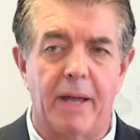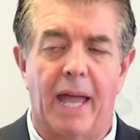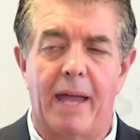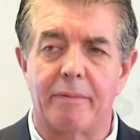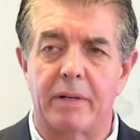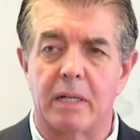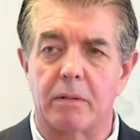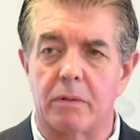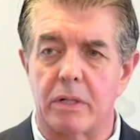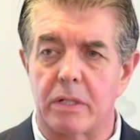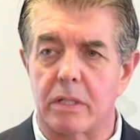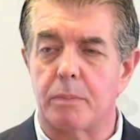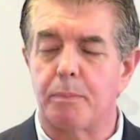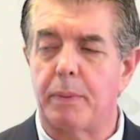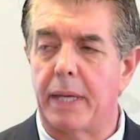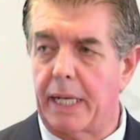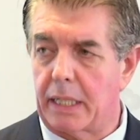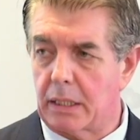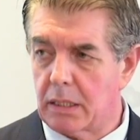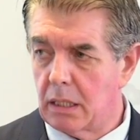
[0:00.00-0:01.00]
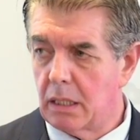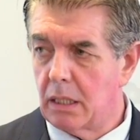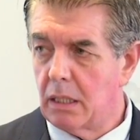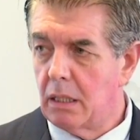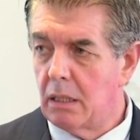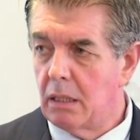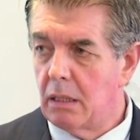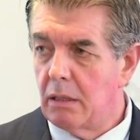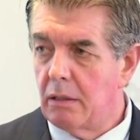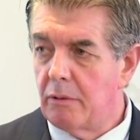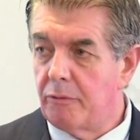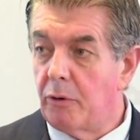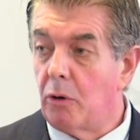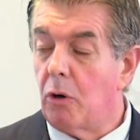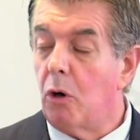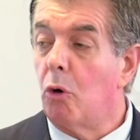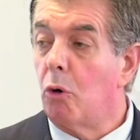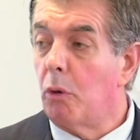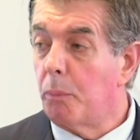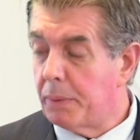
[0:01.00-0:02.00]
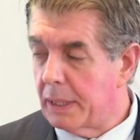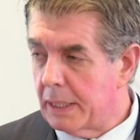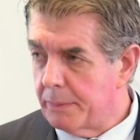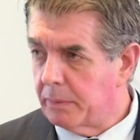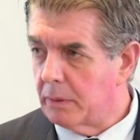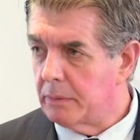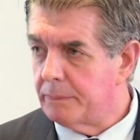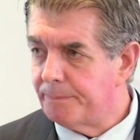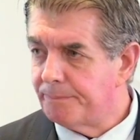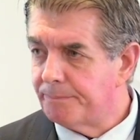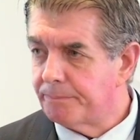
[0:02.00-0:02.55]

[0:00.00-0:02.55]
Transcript: Having respect for all people,